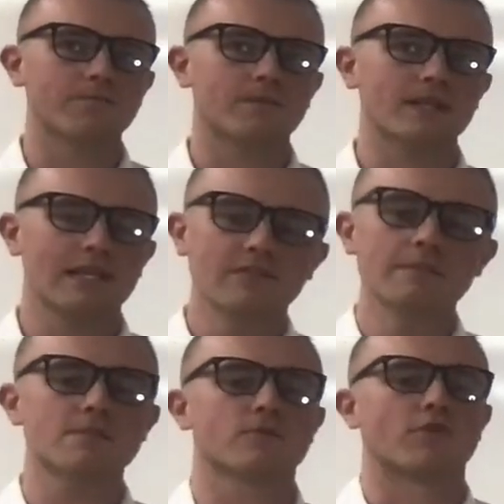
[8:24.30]
give them
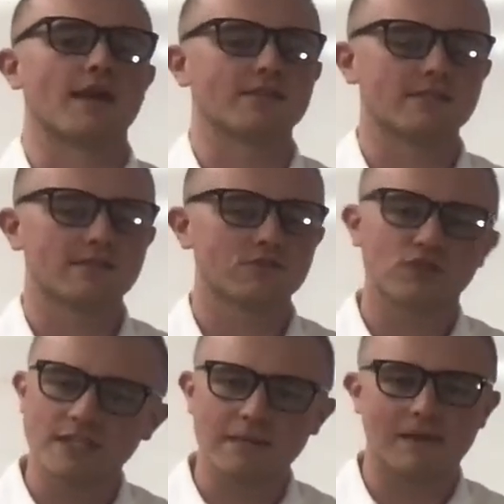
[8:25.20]
some grace,
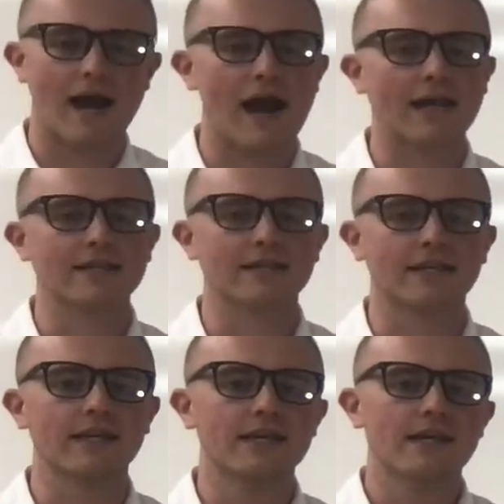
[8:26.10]
treat them
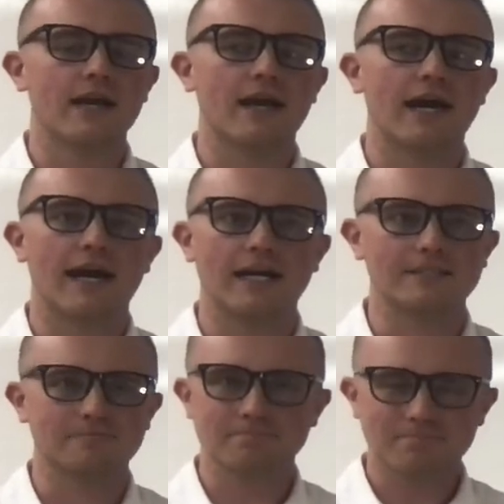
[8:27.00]
kindly.
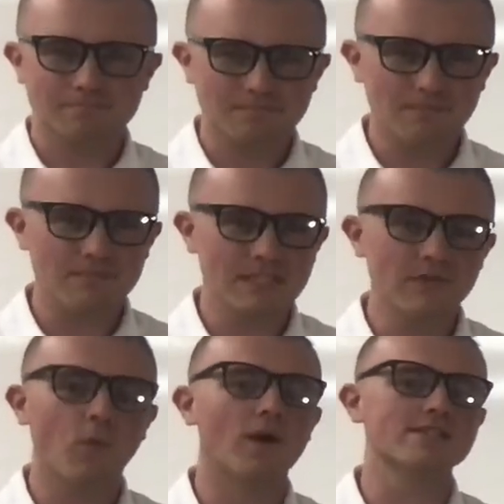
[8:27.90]
If
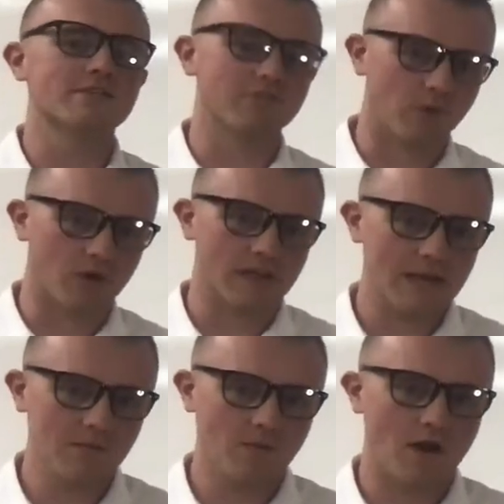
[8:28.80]
it wasn't for
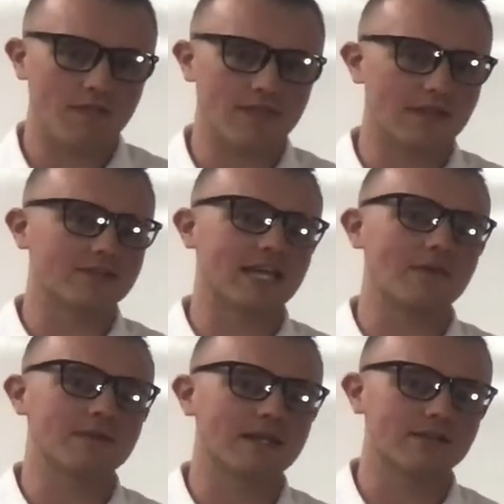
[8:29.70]
them, the
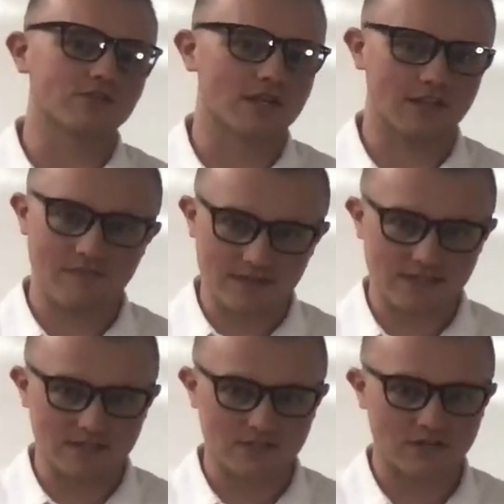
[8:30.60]
entertainment industry and the events
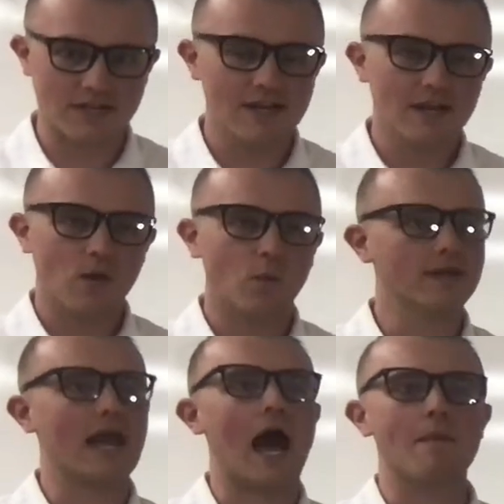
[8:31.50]
industry would
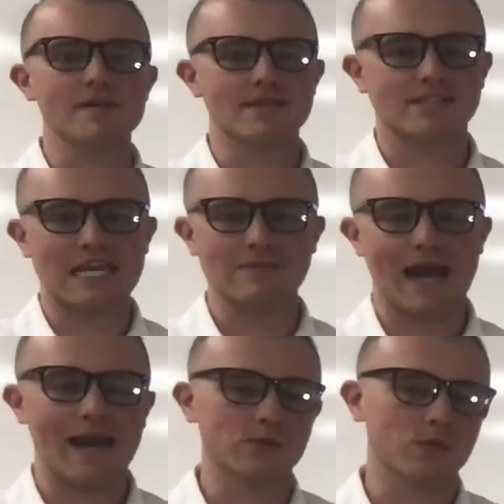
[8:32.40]
not be the same
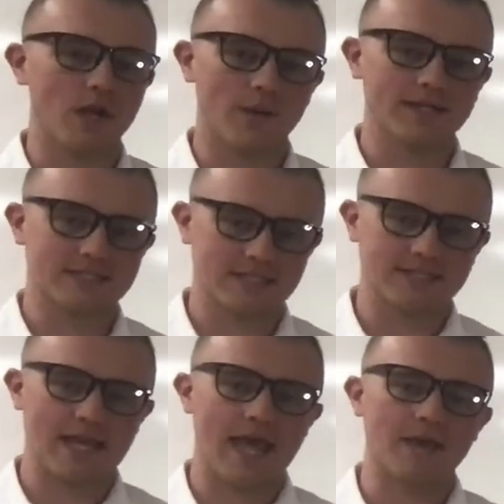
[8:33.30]
as we know it
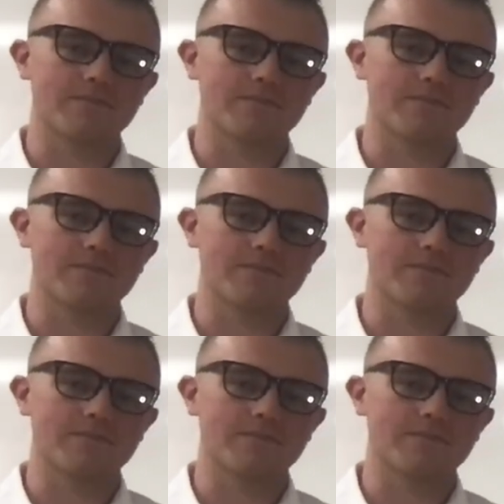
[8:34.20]
today.